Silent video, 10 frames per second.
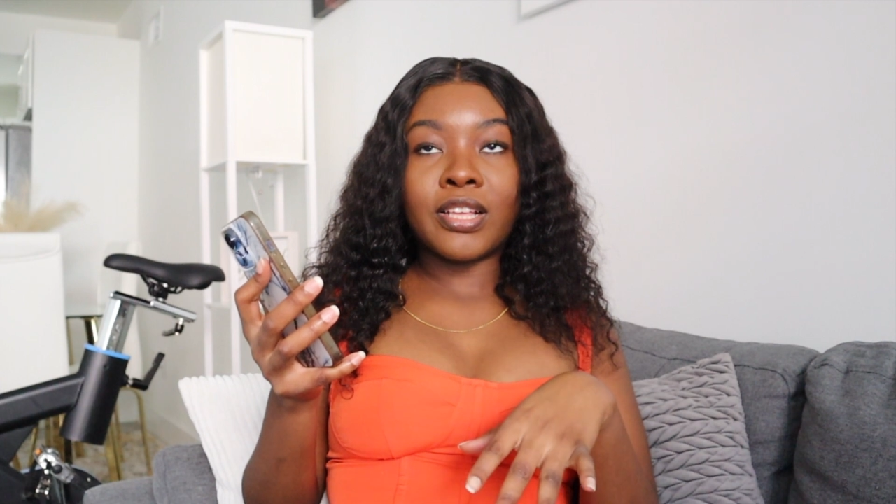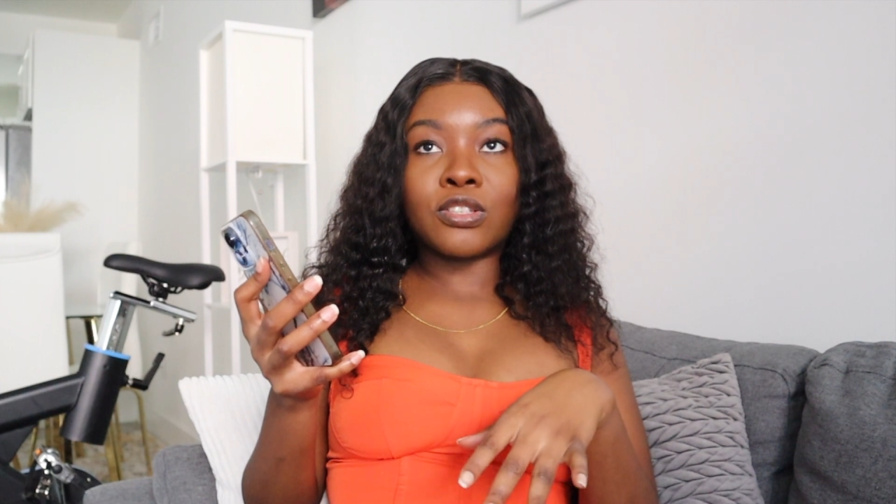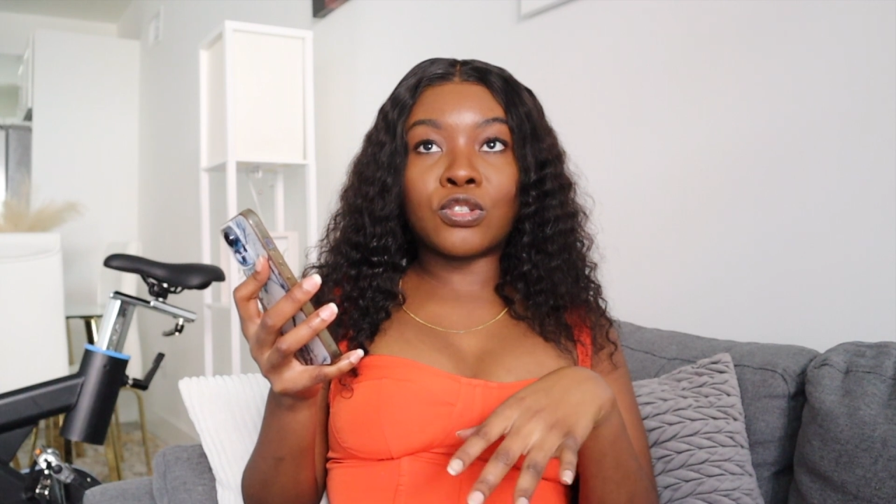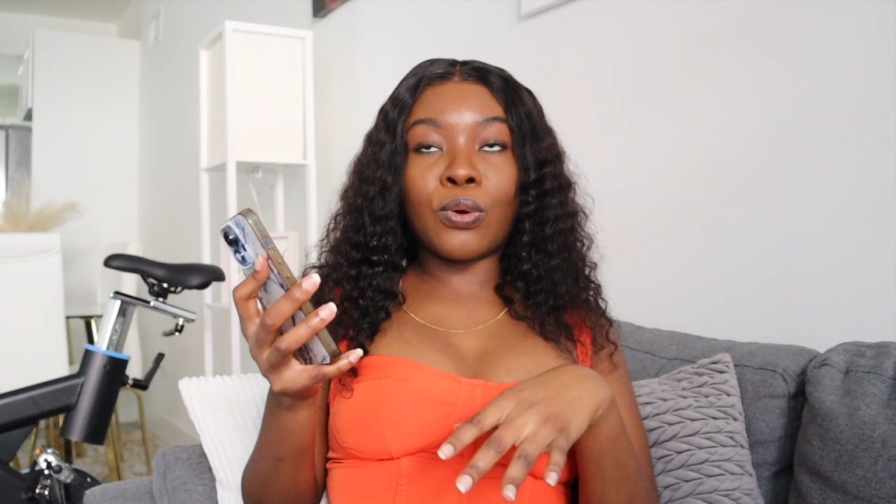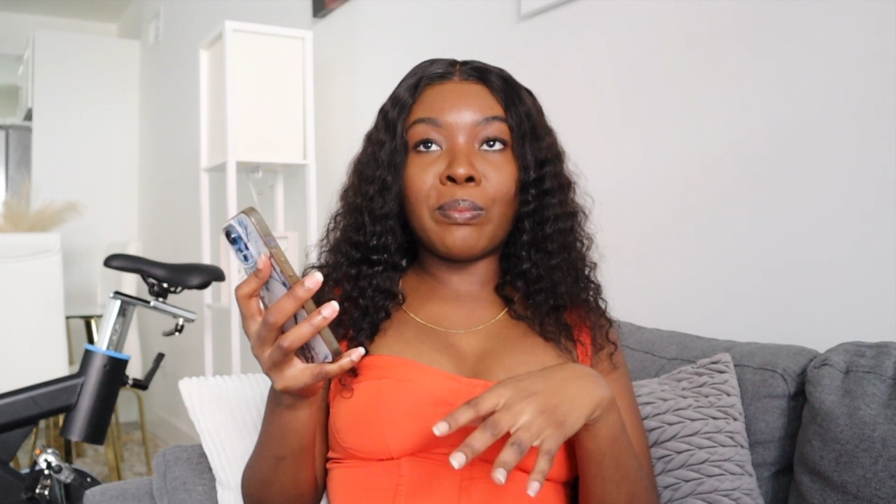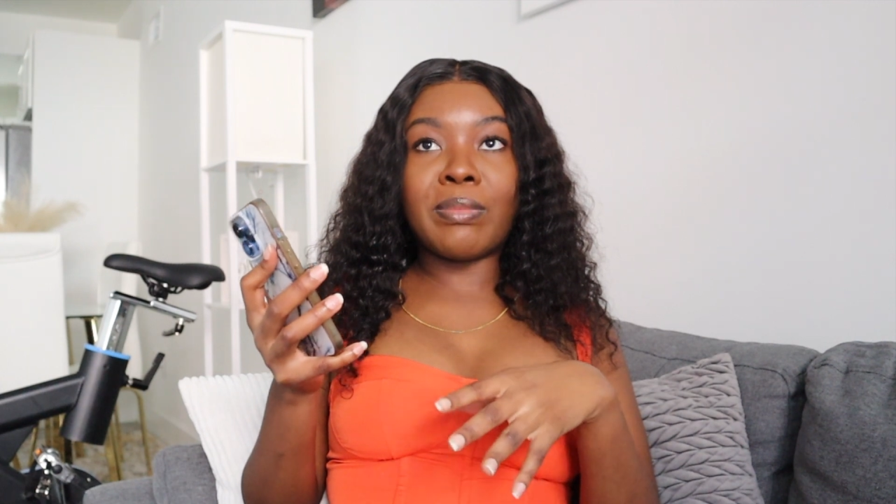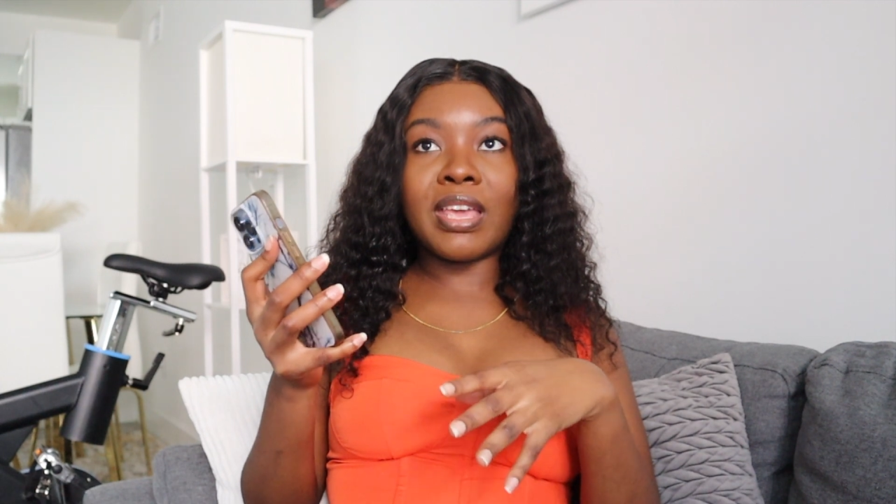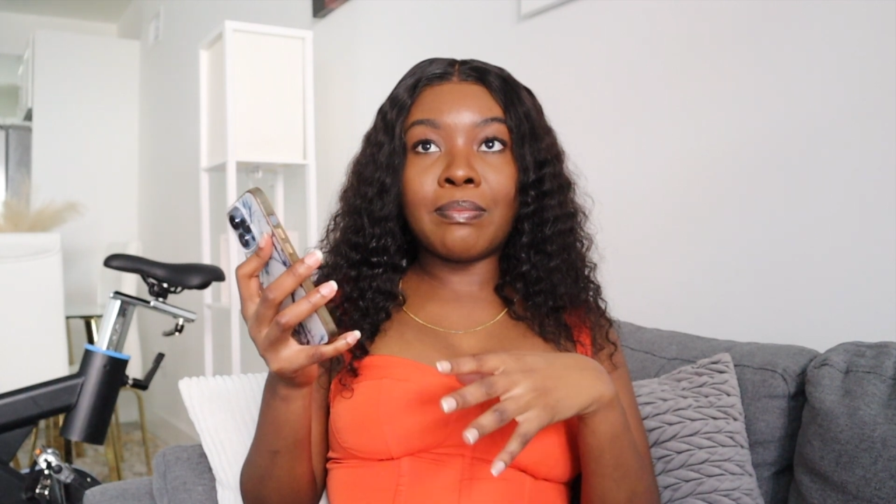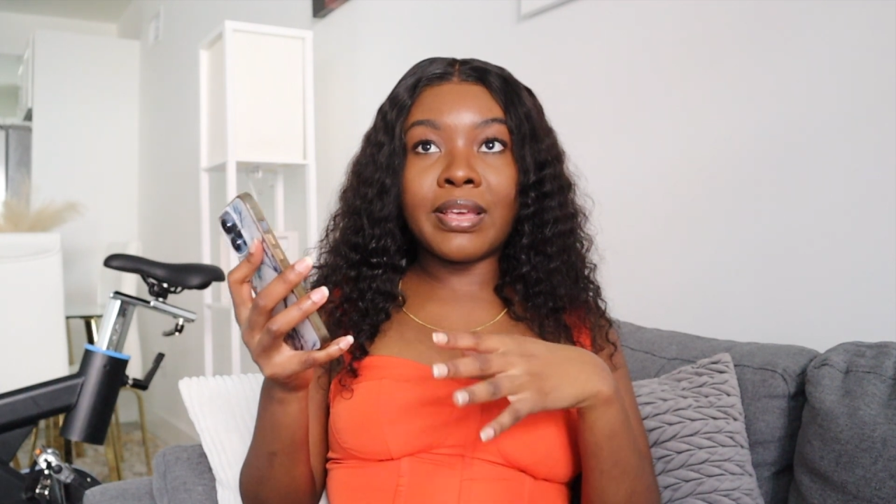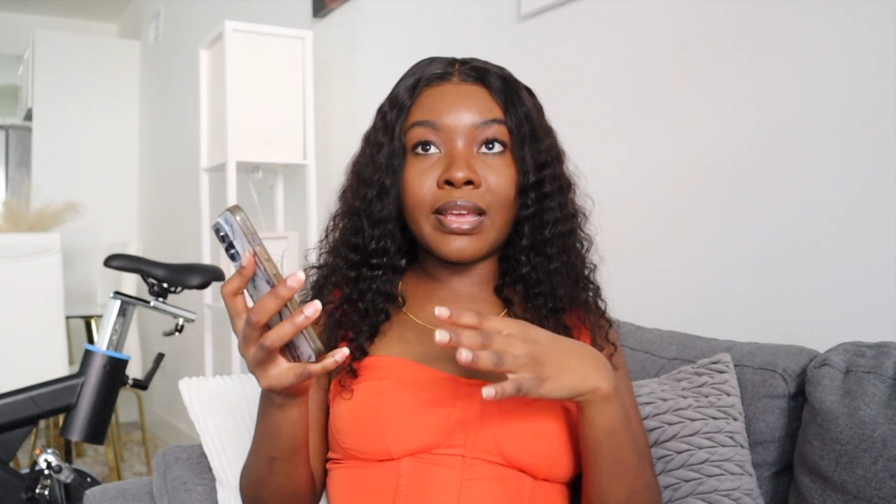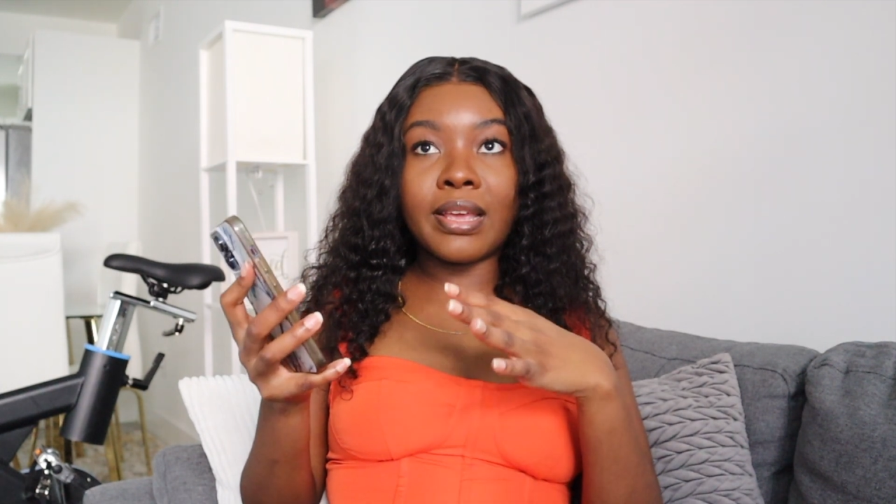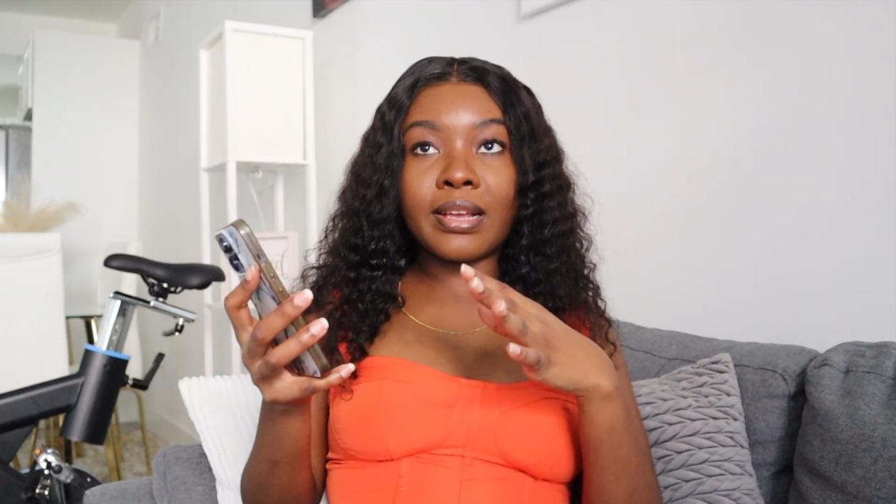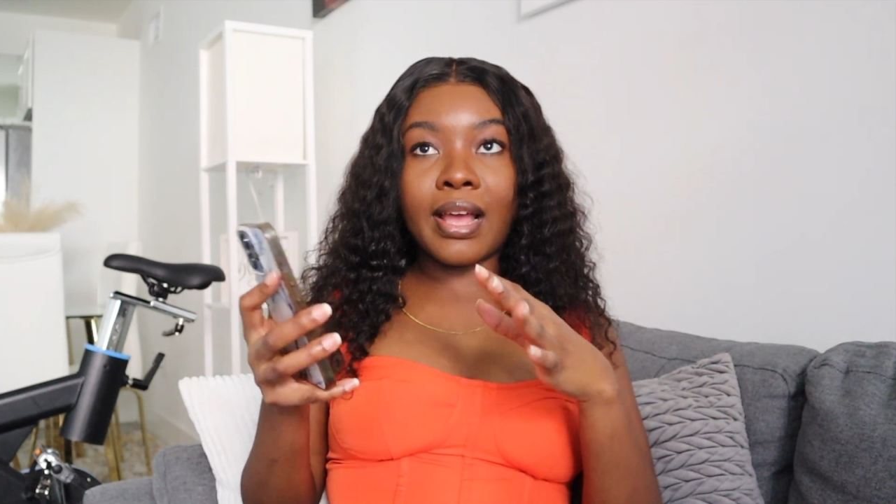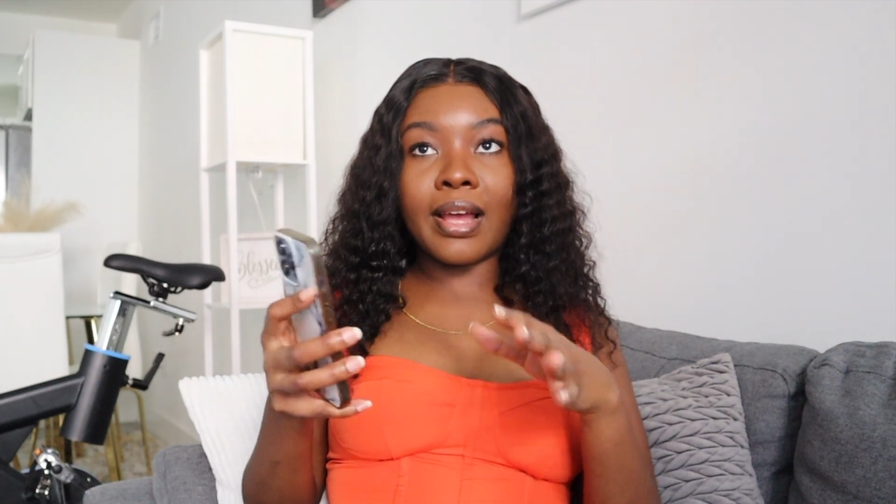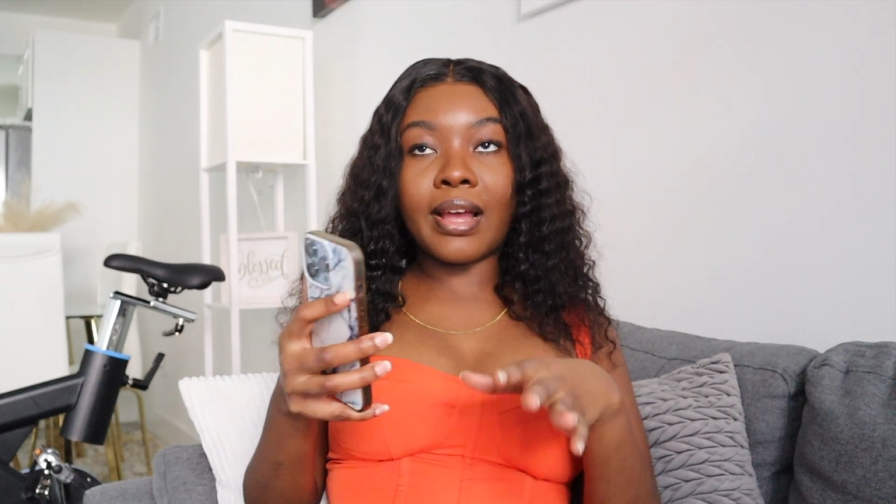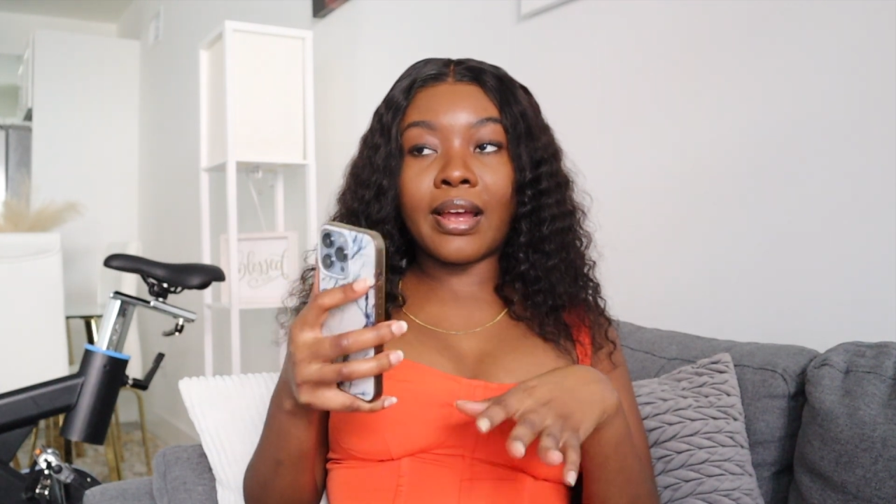so maybe